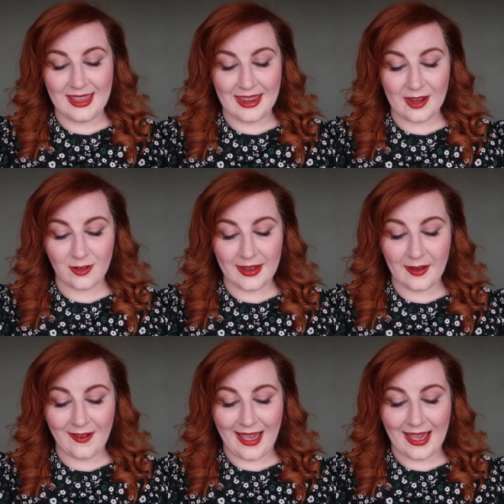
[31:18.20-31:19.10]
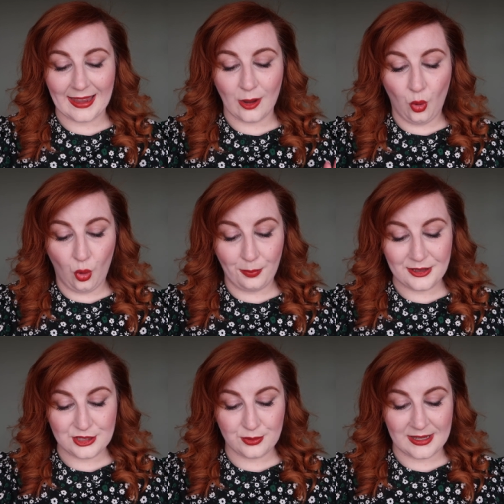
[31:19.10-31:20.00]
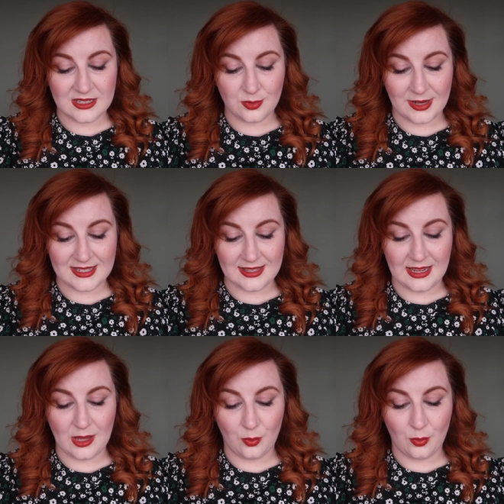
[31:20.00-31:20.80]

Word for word: hair care, I opened 2023